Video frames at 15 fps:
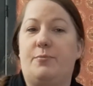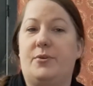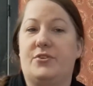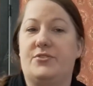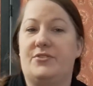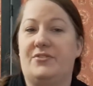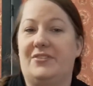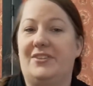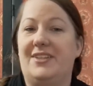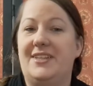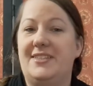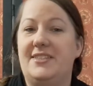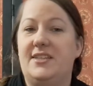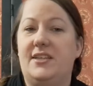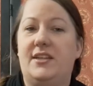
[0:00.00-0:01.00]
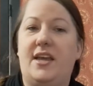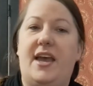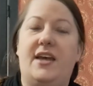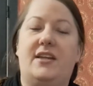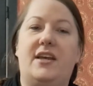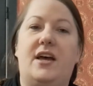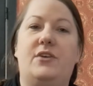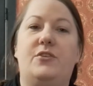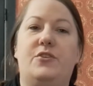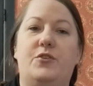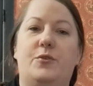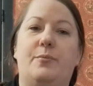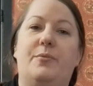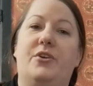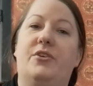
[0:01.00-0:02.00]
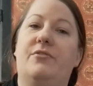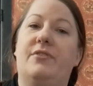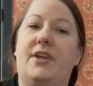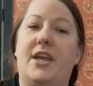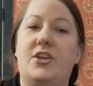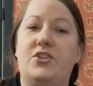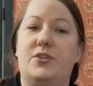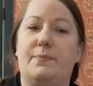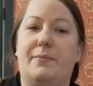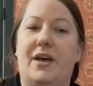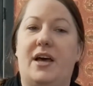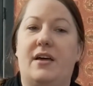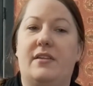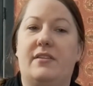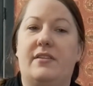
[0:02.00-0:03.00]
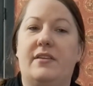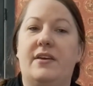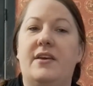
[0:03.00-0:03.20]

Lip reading: personal cleansing and how to do a purification bath.